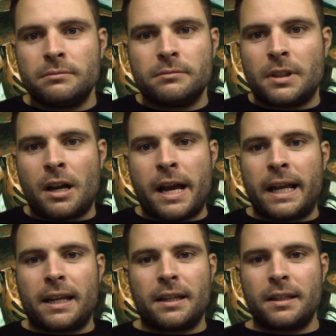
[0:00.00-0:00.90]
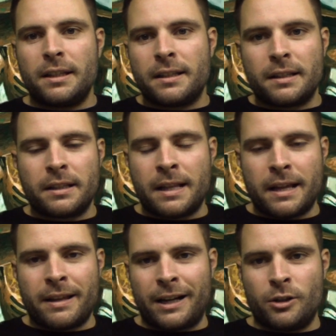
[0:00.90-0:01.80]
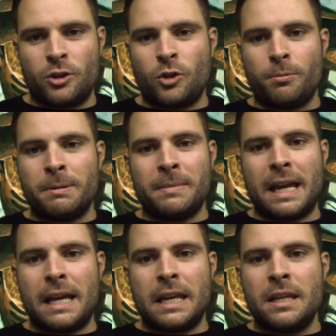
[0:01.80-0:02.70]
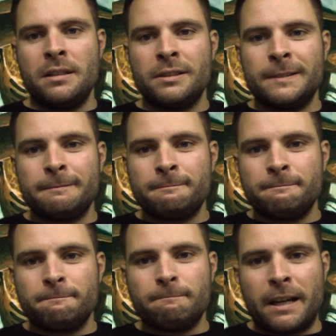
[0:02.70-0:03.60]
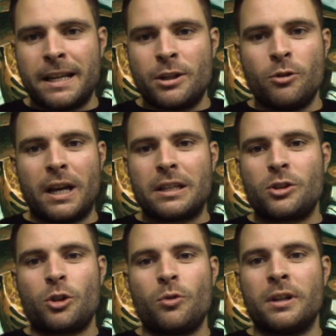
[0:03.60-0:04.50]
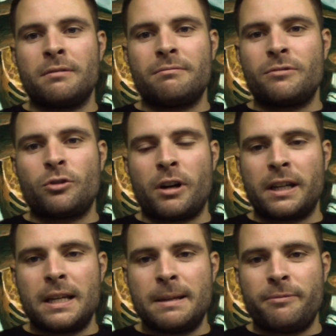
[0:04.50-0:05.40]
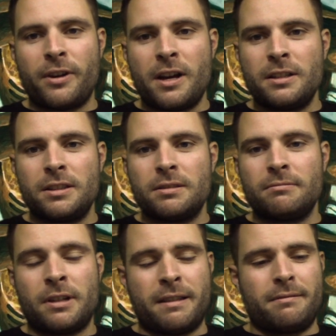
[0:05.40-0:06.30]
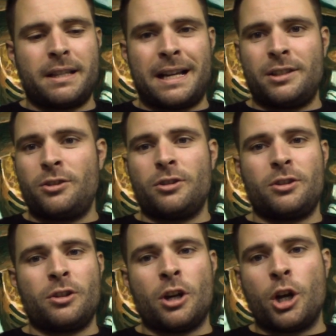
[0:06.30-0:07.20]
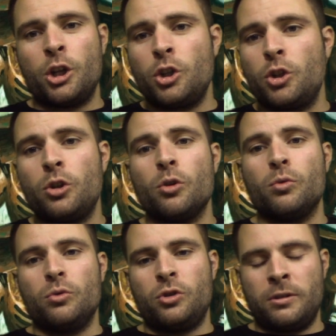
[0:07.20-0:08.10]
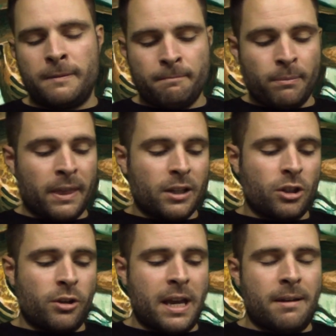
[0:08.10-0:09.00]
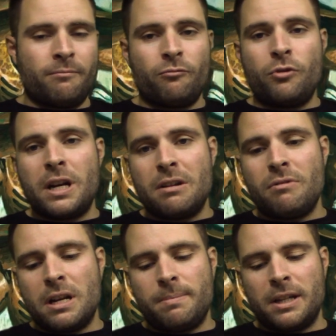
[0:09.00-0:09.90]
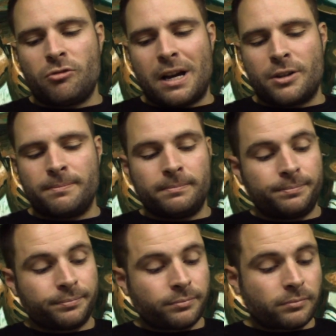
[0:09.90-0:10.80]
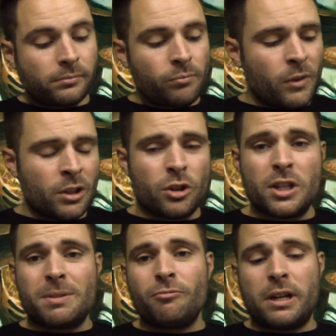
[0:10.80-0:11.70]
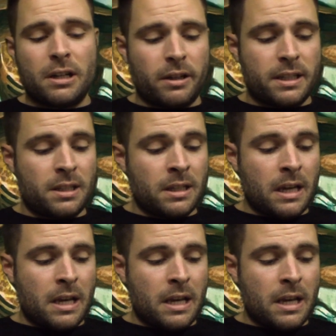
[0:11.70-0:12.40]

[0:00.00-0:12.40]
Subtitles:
like, that could stop him getting in. And then you get to shoot and try and kill him first. Like, that's just huge. So yeah, really, really big stratagem. So there's some really nice,